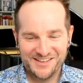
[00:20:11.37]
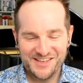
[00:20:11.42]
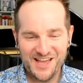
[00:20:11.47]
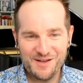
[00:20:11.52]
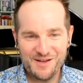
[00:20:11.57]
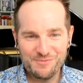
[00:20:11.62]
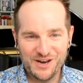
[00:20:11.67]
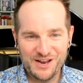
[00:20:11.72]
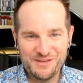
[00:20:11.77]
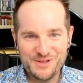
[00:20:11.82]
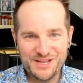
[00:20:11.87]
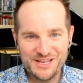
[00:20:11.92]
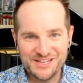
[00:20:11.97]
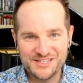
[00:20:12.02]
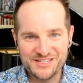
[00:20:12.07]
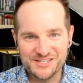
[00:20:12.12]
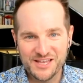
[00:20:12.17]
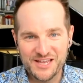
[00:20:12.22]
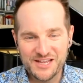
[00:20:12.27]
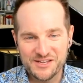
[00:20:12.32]
Yeah, but I mean,
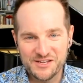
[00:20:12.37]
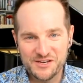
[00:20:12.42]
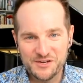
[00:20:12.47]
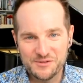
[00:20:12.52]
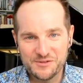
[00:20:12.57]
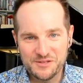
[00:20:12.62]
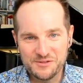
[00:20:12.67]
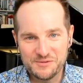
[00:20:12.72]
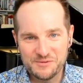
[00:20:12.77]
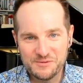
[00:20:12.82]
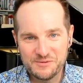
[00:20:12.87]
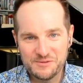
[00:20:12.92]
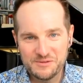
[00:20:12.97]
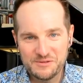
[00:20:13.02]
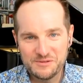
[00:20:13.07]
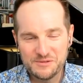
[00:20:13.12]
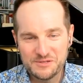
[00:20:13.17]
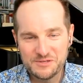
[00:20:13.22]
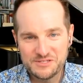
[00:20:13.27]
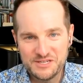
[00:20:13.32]
it's like, you know,
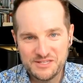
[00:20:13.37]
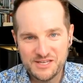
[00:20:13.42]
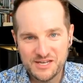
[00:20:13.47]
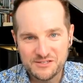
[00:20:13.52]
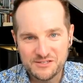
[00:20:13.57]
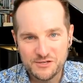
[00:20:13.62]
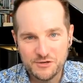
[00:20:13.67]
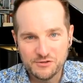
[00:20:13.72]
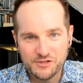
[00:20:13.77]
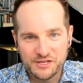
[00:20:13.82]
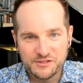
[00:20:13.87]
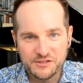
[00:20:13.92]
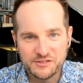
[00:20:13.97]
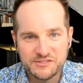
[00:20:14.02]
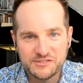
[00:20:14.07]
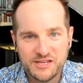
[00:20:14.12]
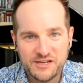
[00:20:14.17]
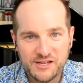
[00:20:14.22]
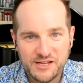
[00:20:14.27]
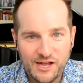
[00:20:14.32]
you see that too. Like the
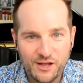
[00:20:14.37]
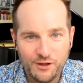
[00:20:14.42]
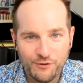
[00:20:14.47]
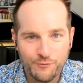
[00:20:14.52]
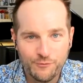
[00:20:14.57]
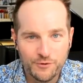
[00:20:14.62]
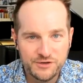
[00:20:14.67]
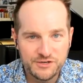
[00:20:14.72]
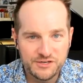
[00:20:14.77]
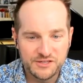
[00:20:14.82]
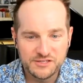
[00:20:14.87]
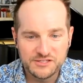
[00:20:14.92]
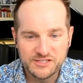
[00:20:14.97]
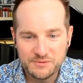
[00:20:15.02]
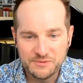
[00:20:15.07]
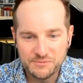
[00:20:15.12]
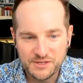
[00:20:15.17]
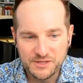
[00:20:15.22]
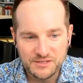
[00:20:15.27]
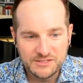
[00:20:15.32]
state of California, the
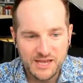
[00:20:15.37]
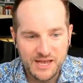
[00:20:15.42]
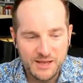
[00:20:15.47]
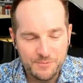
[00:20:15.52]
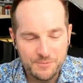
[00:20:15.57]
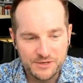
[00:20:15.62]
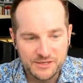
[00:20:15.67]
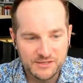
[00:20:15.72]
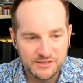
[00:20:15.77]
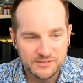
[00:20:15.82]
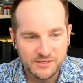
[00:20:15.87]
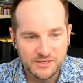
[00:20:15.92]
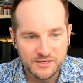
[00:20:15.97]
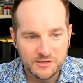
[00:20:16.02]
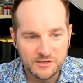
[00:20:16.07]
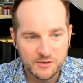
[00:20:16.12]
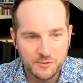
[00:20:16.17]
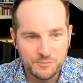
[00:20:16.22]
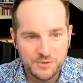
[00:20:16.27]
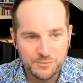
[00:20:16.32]
same thing's happening. It's like,
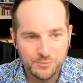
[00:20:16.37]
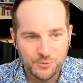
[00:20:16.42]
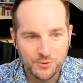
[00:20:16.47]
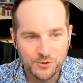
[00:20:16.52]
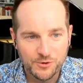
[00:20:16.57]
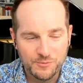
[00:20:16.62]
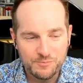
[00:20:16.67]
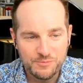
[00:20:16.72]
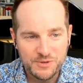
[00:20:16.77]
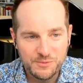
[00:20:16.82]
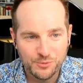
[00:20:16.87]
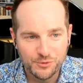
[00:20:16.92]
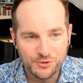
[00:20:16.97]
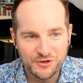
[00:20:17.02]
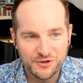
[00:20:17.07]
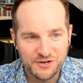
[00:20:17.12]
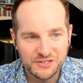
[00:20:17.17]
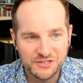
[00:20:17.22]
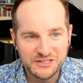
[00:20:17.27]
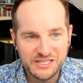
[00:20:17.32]
you know, people are
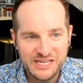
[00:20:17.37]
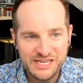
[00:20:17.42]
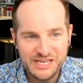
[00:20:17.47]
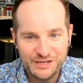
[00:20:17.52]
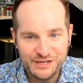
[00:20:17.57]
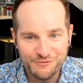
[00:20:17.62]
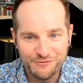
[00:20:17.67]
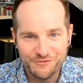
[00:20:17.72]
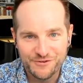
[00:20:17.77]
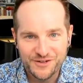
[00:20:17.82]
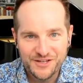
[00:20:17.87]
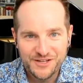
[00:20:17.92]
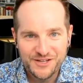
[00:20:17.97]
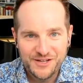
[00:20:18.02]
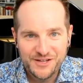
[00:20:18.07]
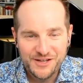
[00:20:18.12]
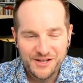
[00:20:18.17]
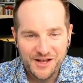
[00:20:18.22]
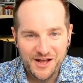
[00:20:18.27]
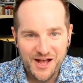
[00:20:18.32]
going to leave
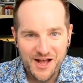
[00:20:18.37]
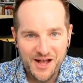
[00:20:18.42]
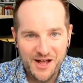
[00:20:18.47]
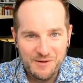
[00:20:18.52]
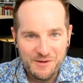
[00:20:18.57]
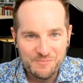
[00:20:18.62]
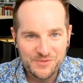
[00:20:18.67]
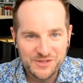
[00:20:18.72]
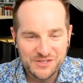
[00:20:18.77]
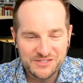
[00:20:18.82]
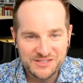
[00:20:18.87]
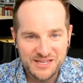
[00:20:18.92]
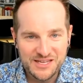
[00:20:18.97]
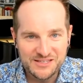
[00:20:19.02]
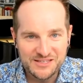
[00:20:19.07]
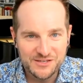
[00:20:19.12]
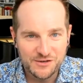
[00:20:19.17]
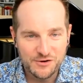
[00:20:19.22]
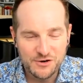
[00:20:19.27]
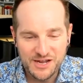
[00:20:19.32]
the
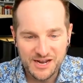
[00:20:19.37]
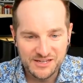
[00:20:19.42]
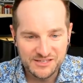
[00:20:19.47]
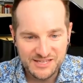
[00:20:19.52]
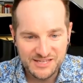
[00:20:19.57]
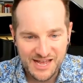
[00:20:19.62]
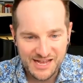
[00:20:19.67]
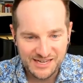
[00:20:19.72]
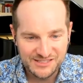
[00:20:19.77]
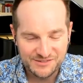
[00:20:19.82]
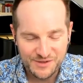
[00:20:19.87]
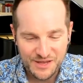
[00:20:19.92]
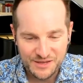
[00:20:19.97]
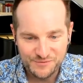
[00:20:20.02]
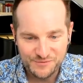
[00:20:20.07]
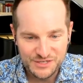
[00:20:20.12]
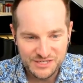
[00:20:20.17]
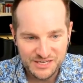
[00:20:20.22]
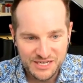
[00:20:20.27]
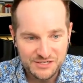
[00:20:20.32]
states that are not as tax
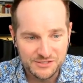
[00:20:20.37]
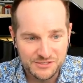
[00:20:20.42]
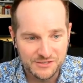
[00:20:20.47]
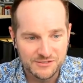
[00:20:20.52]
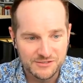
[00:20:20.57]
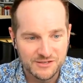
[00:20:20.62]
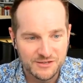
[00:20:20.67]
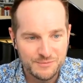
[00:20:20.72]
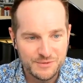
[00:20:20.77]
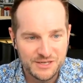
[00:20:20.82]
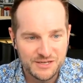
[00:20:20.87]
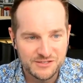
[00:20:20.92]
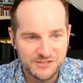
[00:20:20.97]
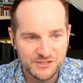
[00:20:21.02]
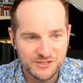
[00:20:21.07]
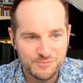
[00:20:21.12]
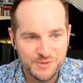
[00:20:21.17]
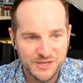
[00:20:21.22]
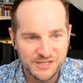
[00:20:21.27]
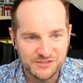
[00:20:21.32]
advantageous. I mean, it
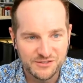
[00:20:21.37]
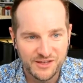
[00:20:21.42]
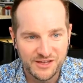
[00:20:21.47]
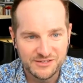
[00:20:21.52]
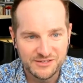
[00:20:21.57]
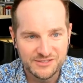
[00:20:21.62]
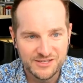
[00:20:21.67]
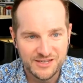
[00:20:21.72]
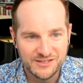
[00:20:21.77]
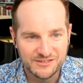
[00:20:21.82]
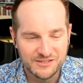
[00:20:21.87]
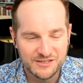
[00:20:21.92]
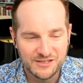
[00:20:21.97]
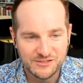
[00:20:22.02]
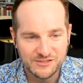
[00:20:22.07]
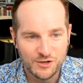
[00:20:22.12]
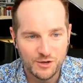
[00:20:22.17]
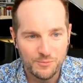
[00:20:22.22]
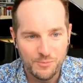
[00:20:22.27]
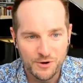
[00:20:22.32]
just makes a lot of sense, and
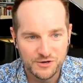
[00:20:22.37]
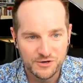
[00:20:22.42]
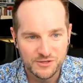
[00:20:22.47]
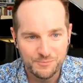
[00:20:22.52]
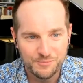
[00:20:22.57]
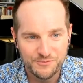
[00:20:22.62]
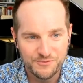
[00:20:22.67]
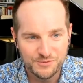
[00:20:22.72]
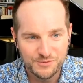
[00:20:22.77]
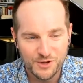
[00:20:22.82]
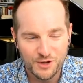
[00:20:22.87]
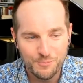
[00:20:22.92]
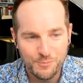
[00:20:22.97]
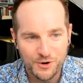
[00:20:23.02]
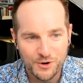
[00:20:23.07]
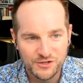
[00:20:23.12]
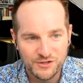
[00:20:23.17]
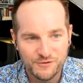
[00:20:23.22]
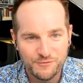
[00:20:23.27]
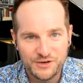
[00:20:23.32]
that's all part
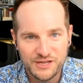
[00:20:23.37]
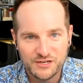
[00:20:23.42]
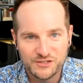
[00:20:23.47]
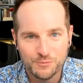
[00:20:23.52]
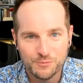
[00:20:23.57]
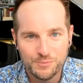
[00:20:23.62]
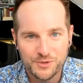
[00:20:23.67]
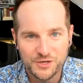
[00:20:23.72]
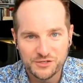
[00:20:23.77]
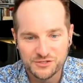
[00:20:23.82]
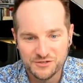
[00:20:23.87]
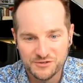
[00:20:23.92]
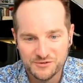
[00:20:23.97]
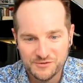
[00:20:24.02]
of the financial picture.